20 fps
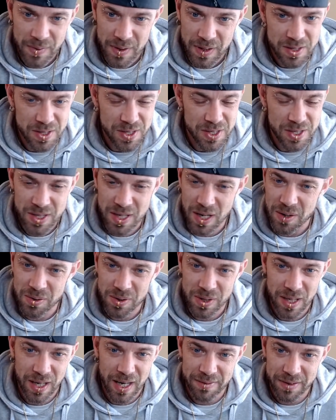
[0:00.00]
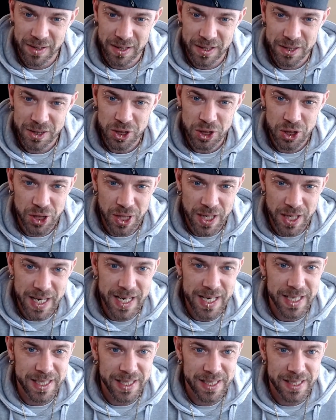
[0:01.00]
So clever.
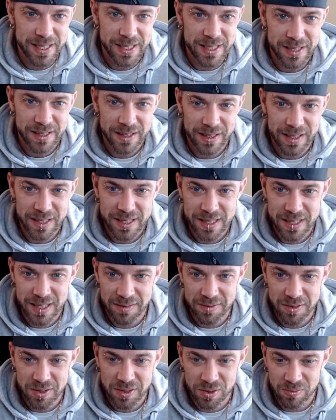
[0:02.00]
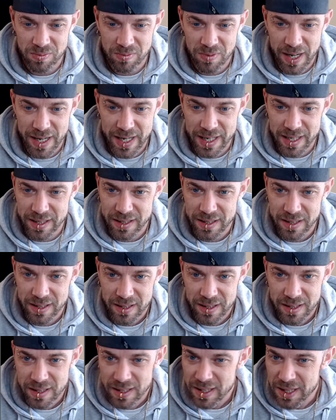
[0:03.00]
Genius. This stuff's great.
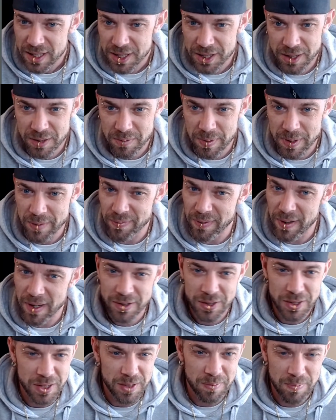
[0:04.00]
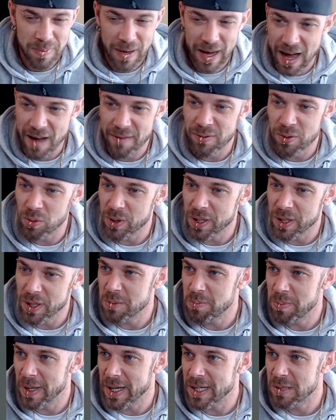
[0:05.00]
You'd be fun just to have all
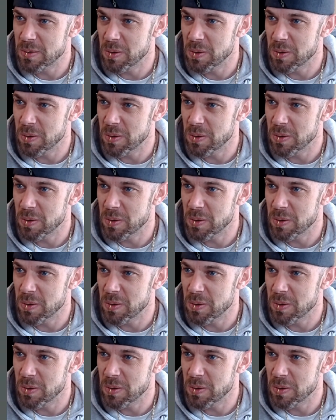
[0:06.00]
these bits,